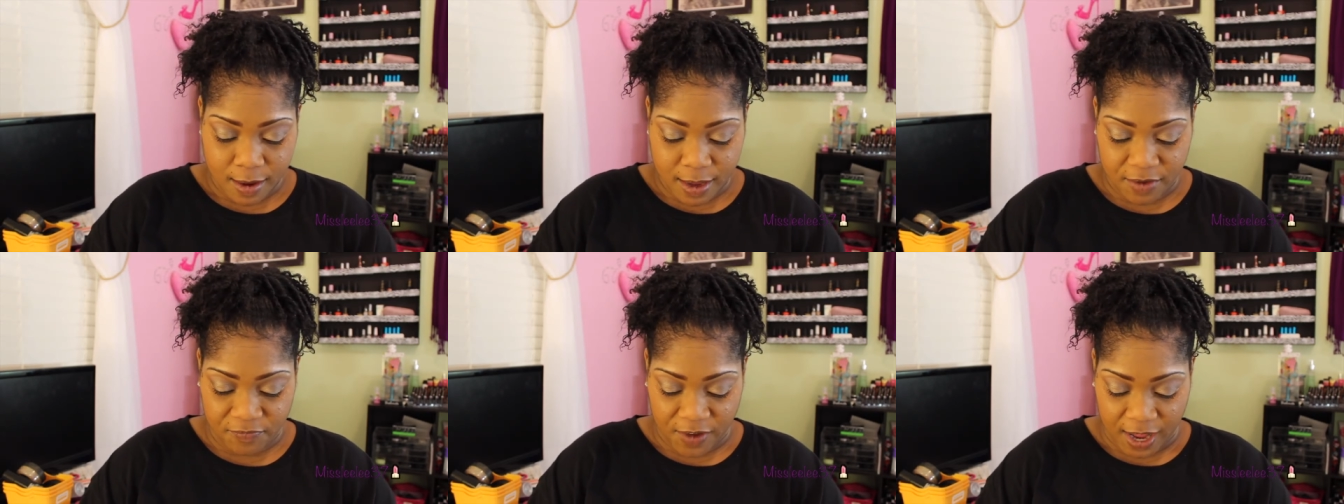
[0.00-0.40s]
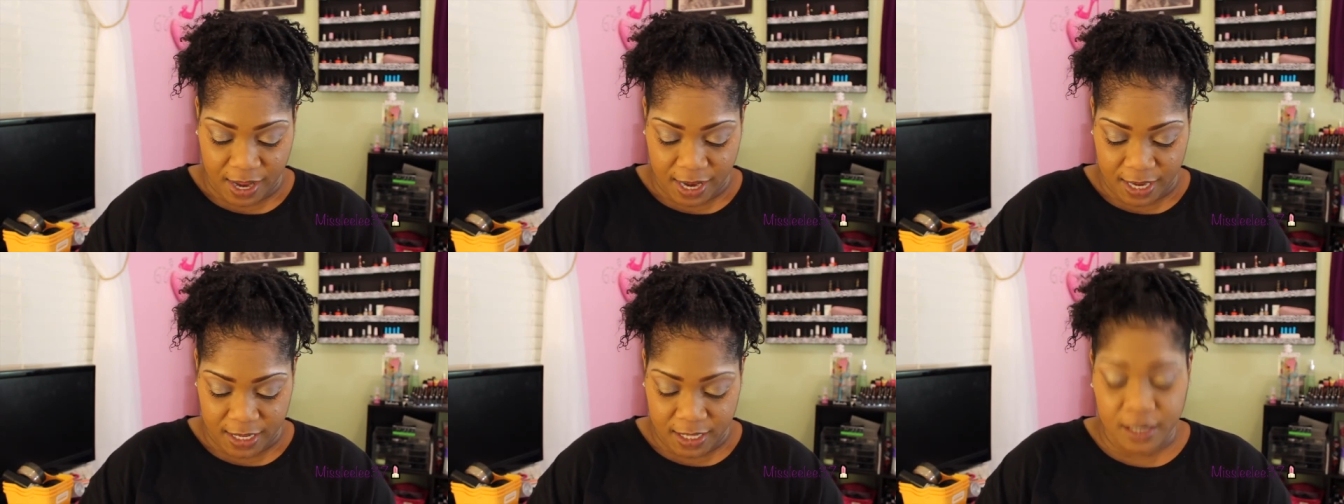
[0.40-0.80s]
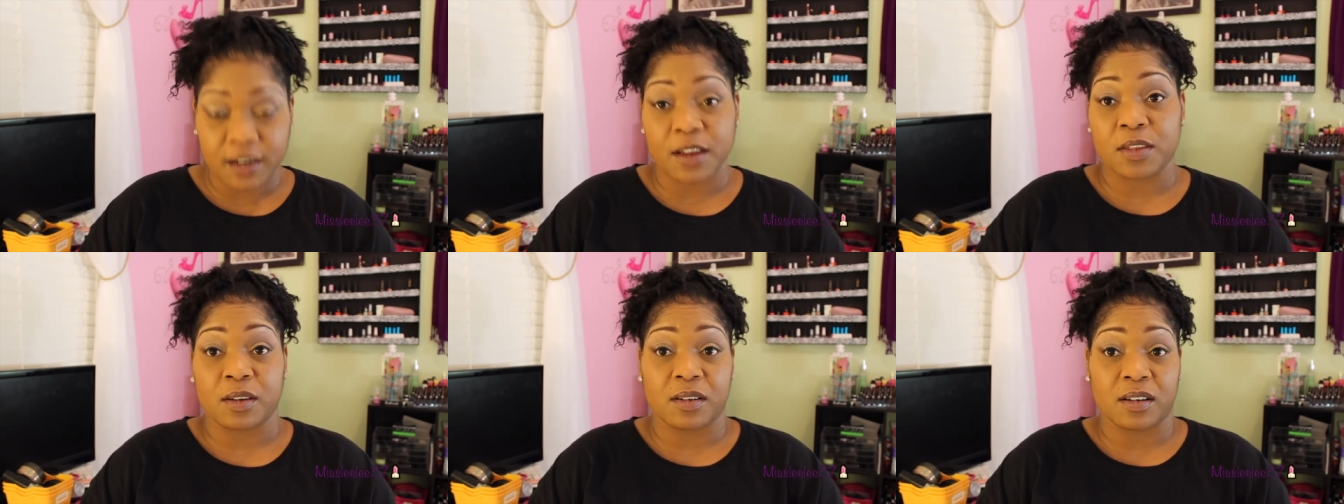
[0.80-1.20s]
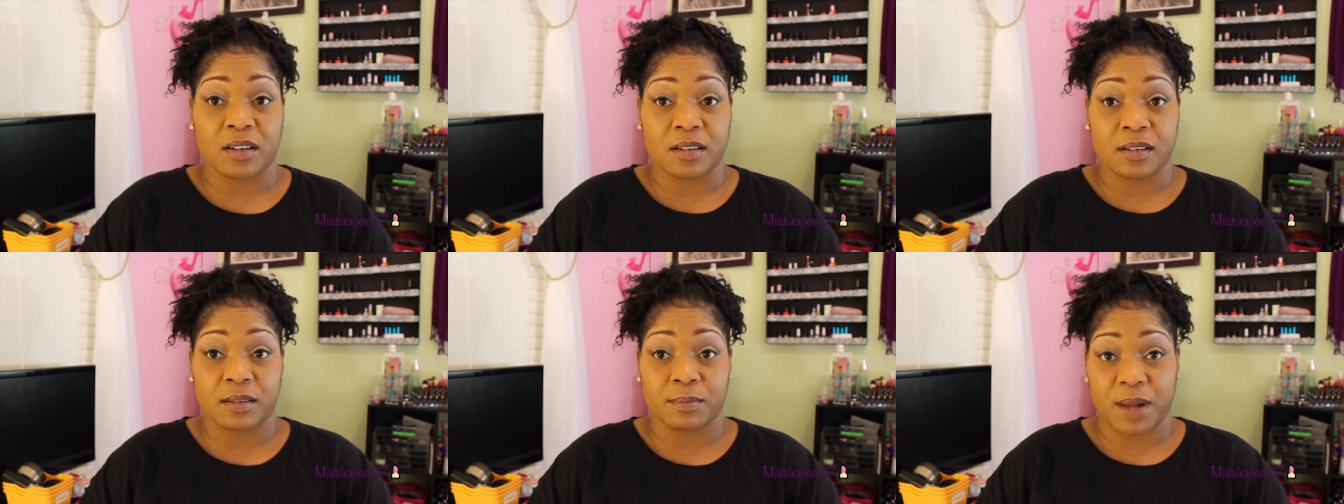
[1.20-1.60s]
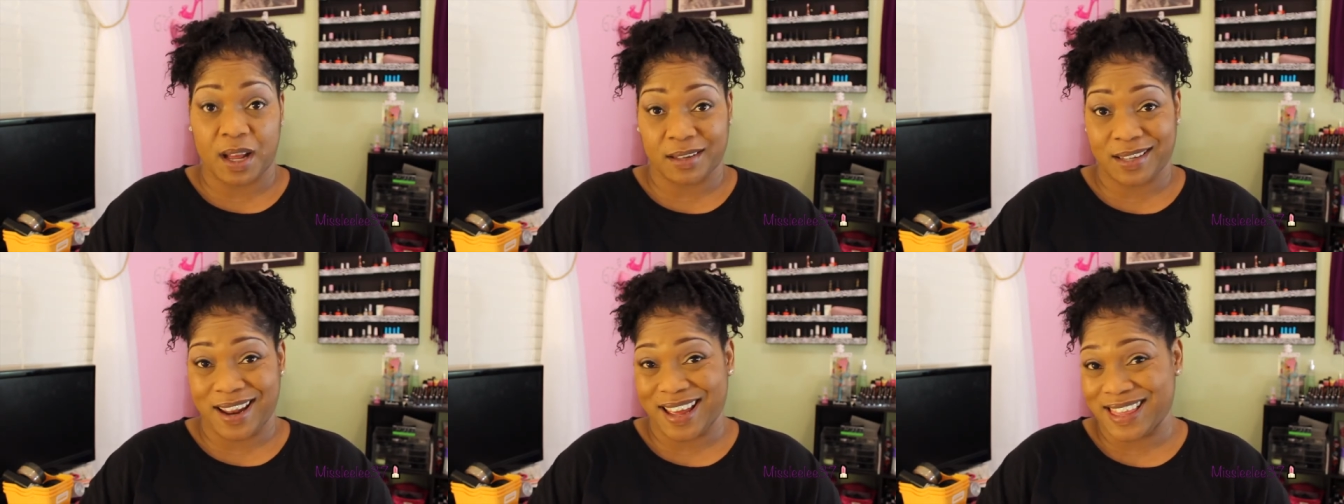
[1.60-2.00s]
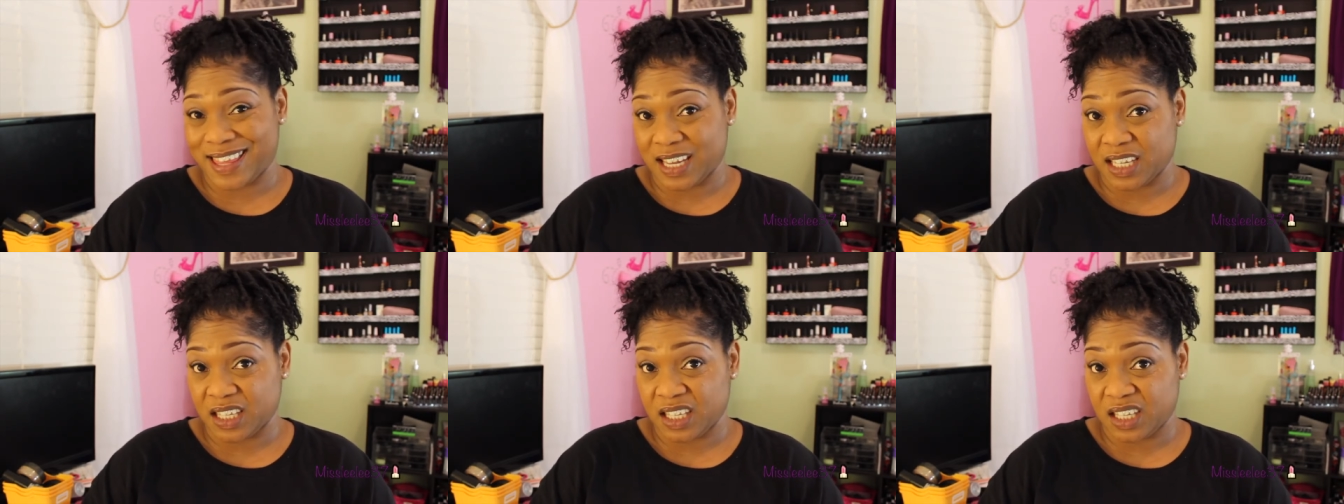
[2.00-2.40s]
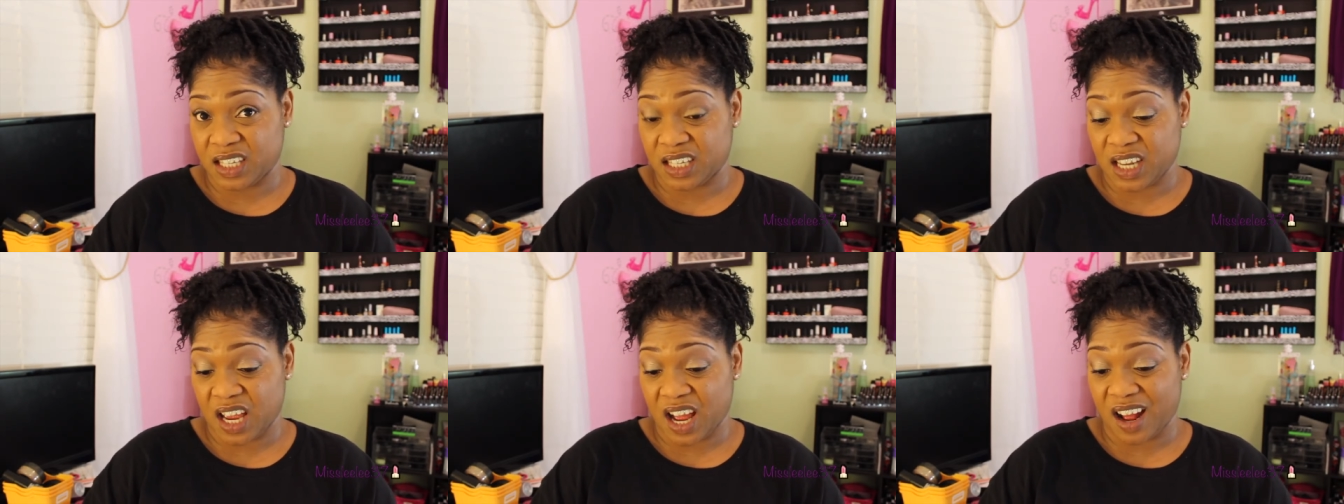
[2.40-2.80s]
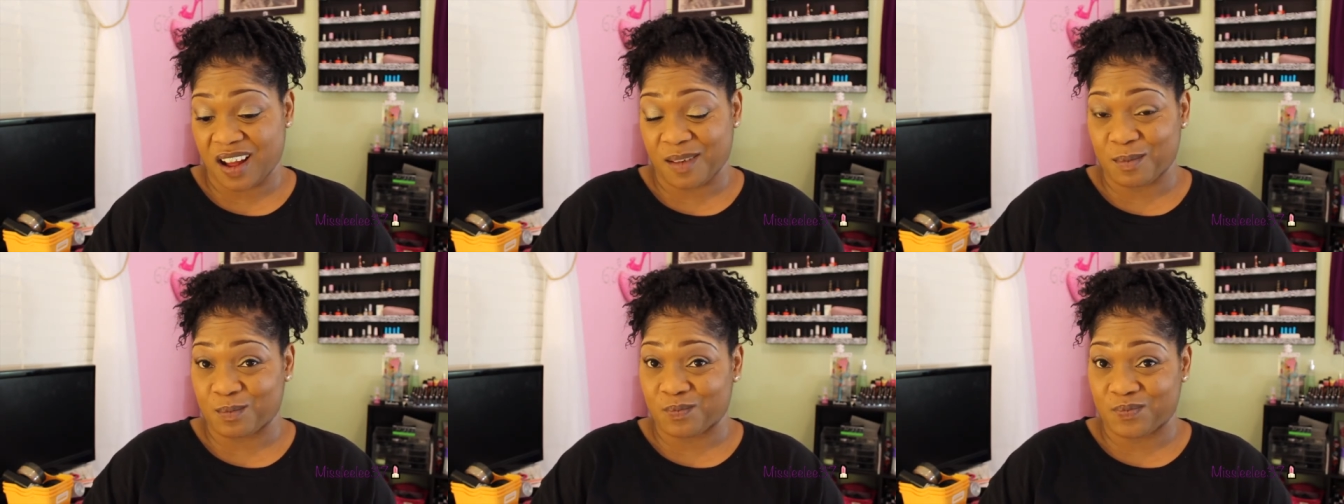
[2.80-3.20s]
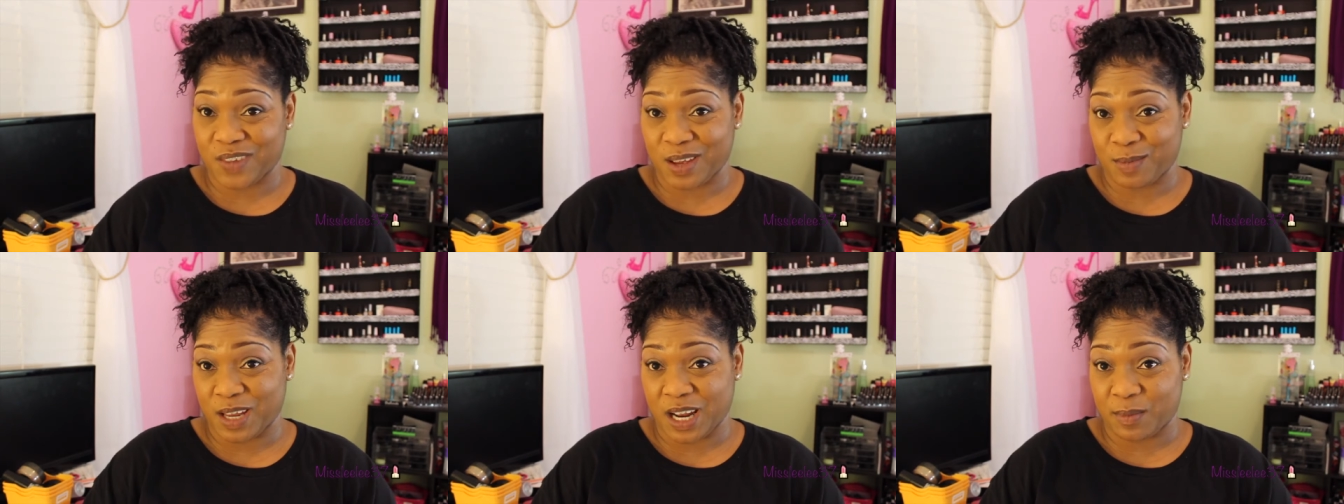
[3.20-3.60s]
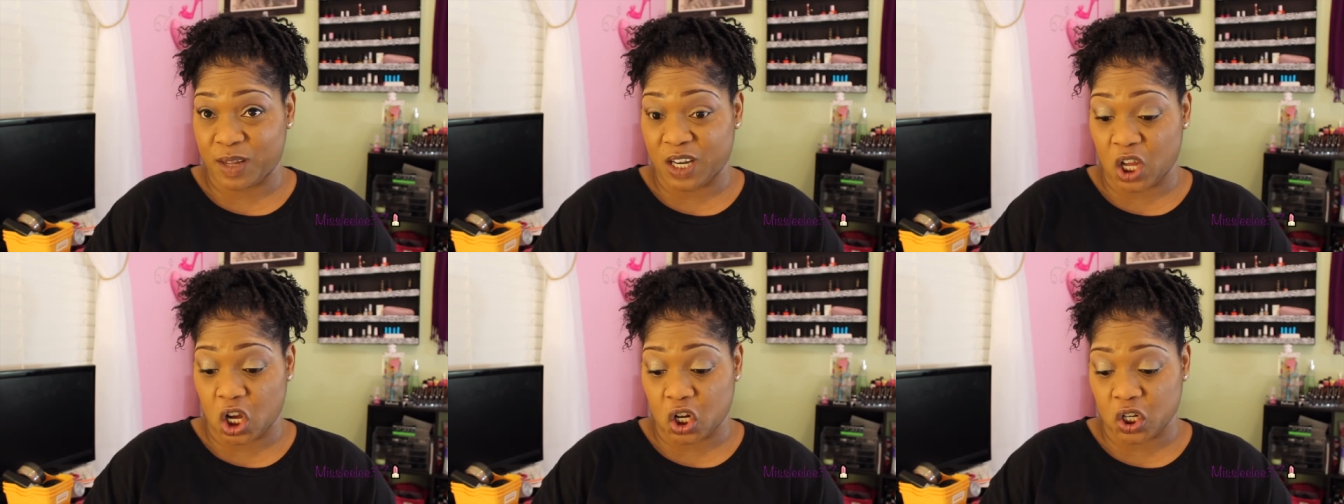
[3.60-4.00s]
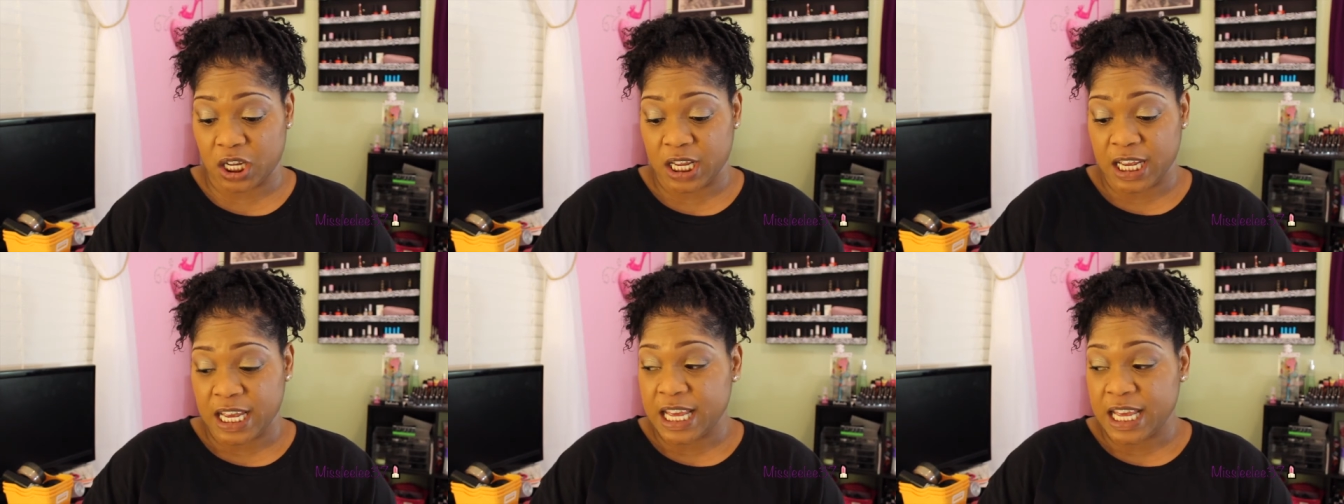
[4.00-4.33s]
if I get another box like this, it may not be long.